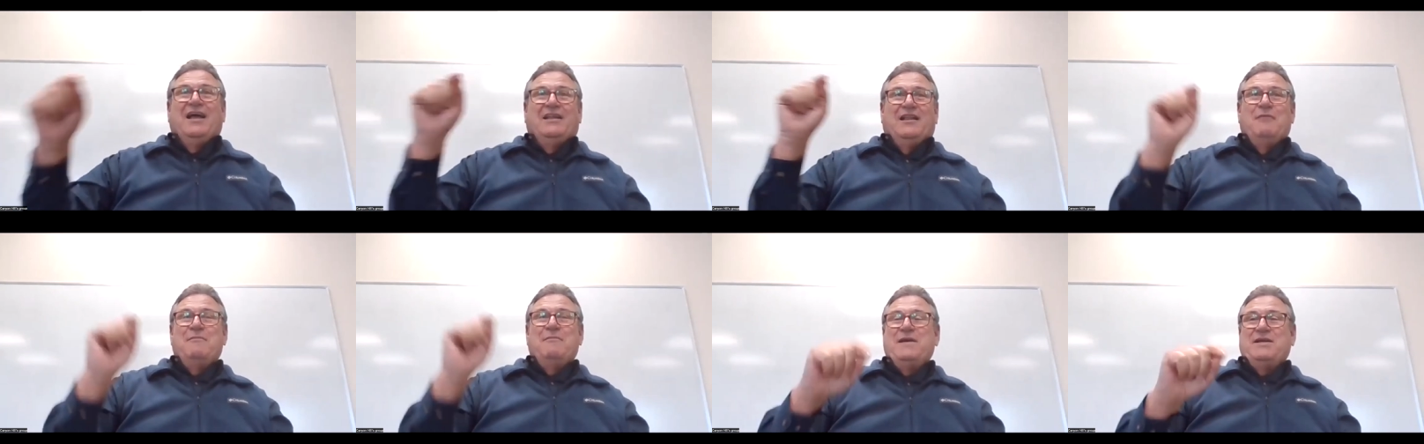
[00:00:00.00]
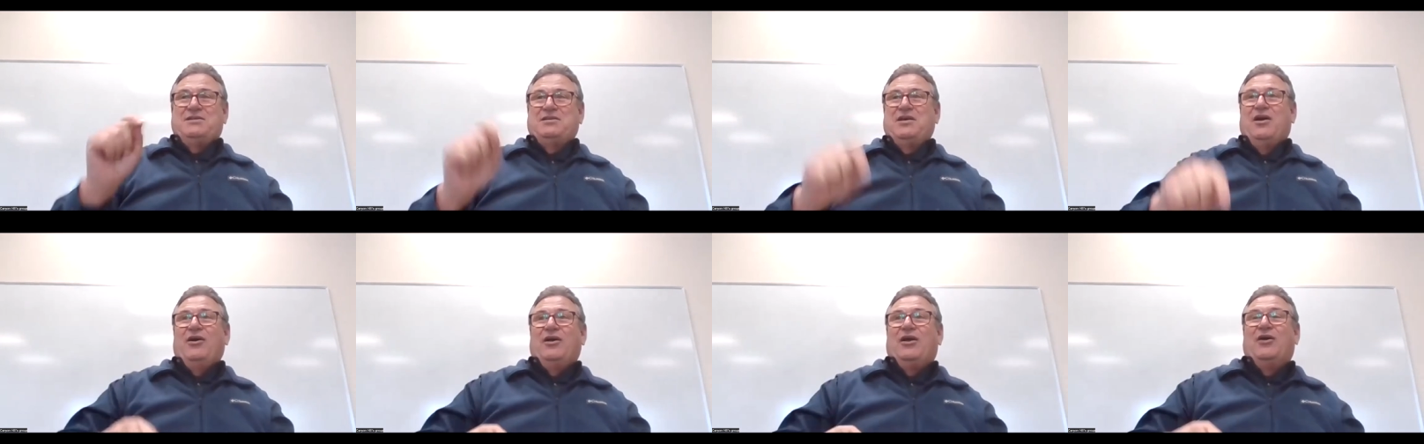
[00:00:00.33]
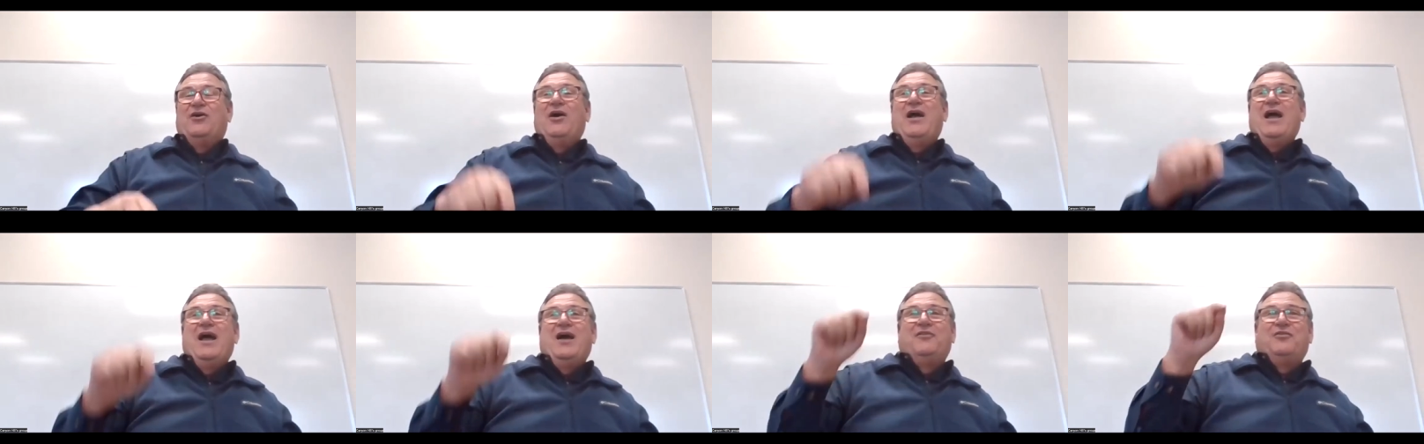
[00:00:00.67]
let me tell
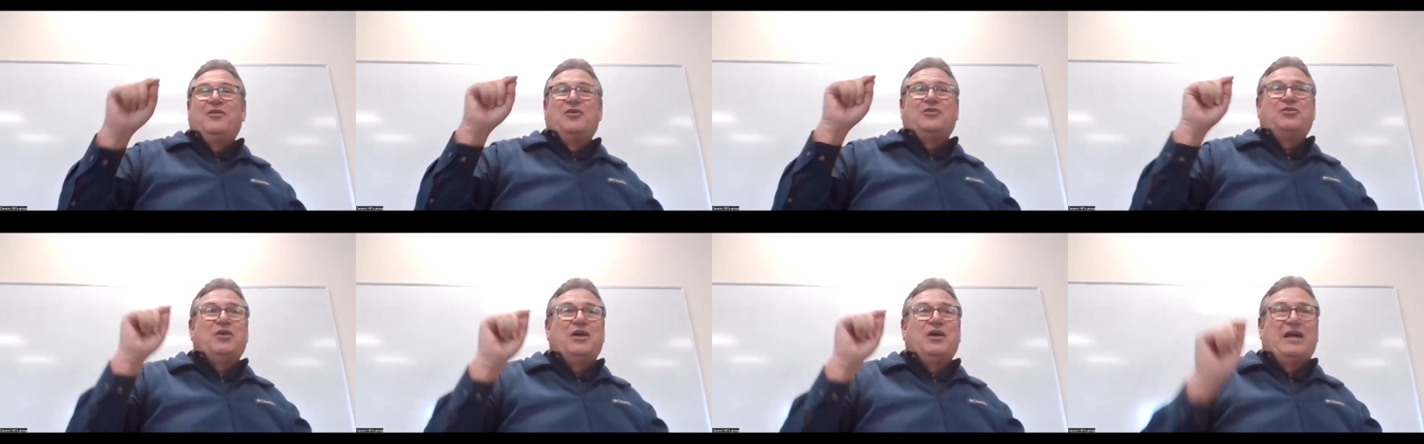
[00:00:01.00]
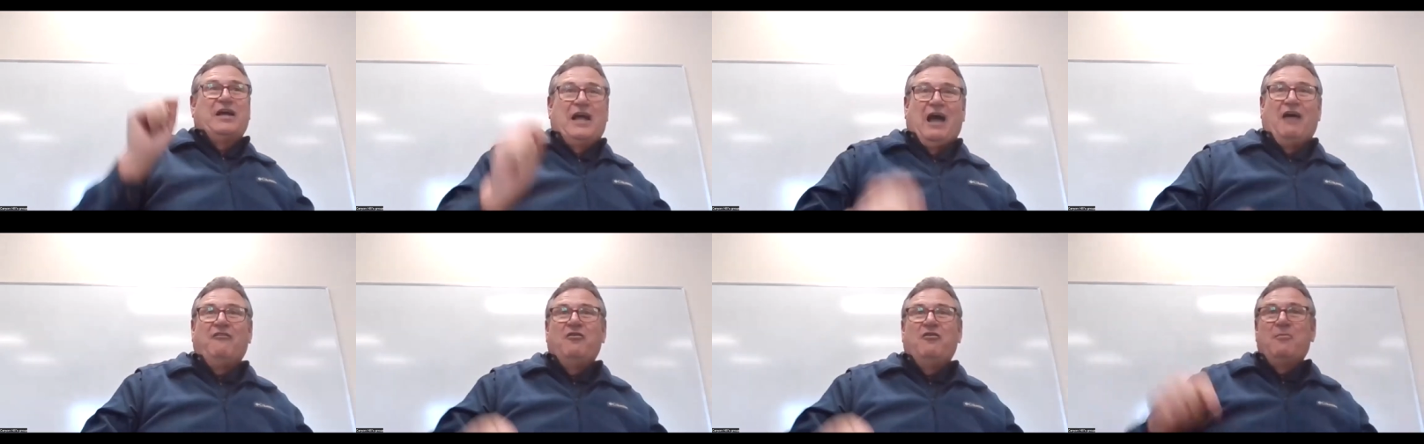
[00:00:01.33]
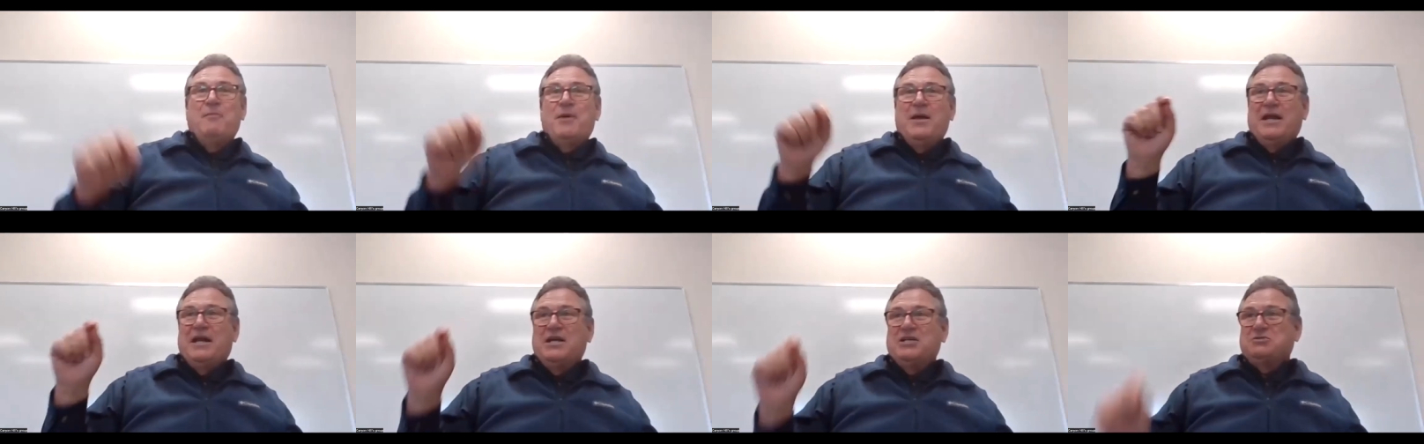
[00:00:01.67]
you that the
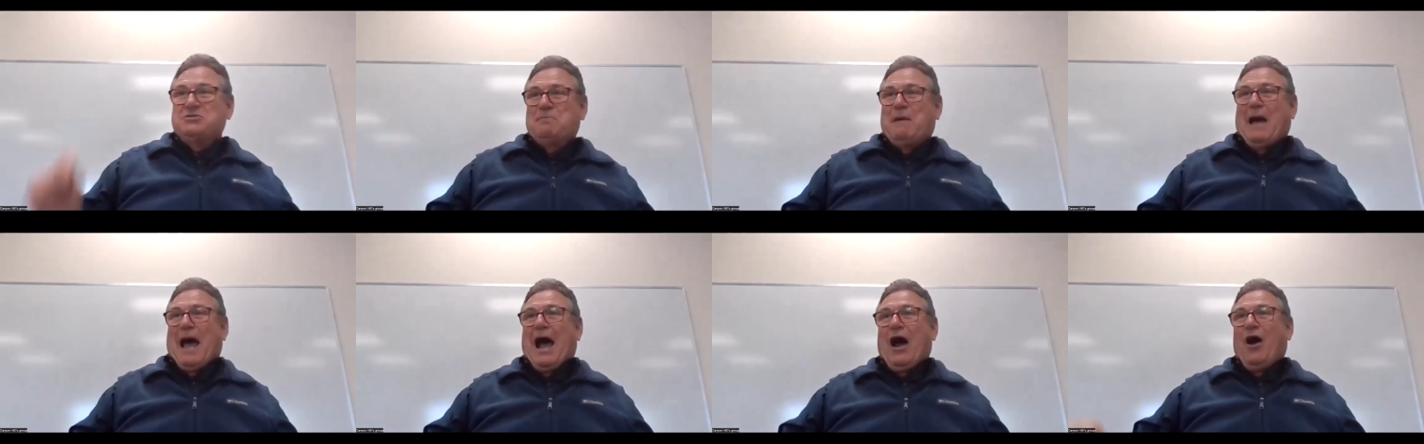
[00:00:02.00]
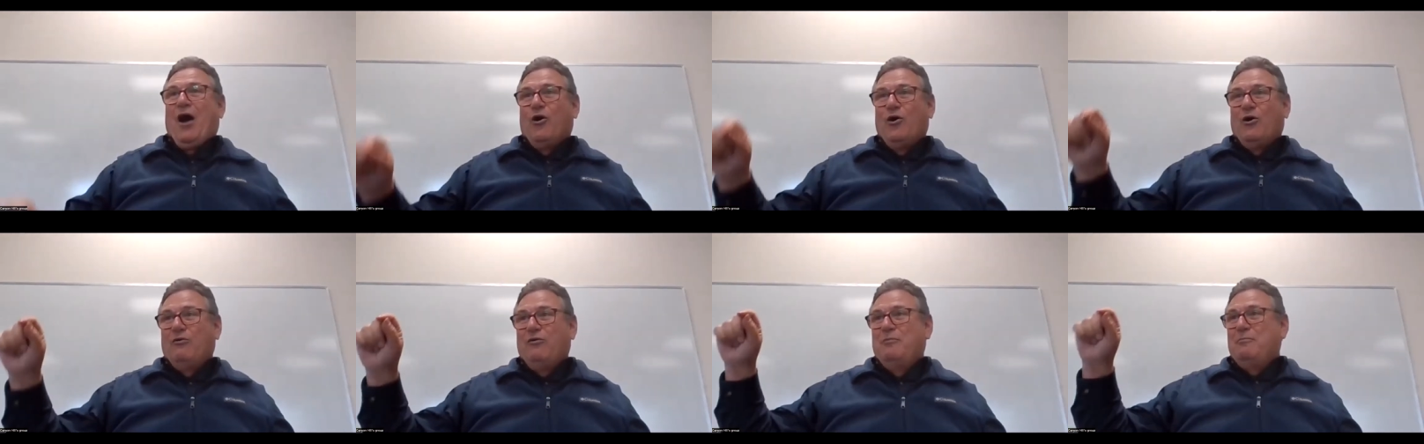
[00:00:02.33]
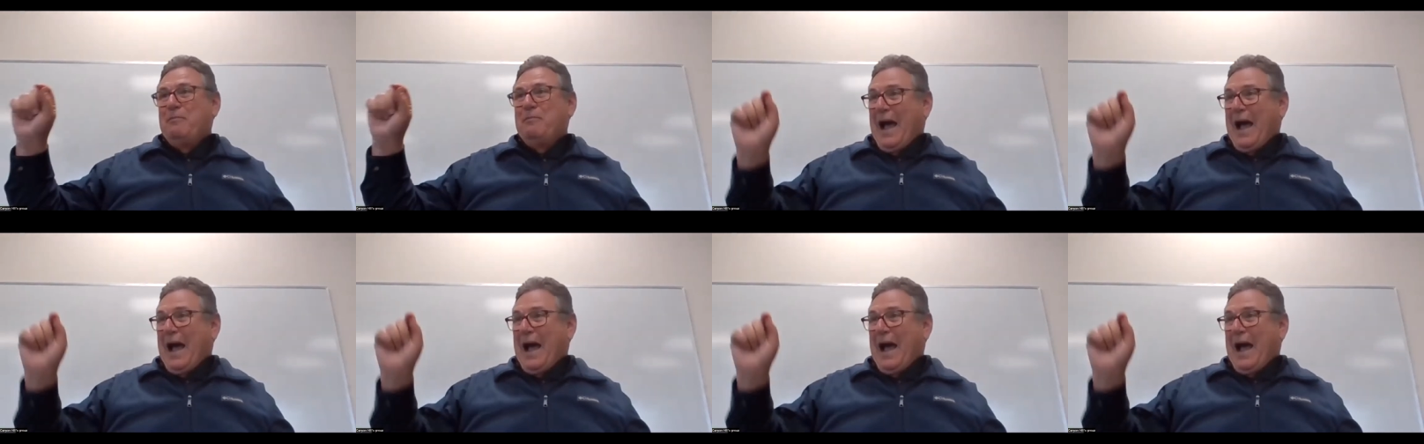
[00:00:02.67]
government is power,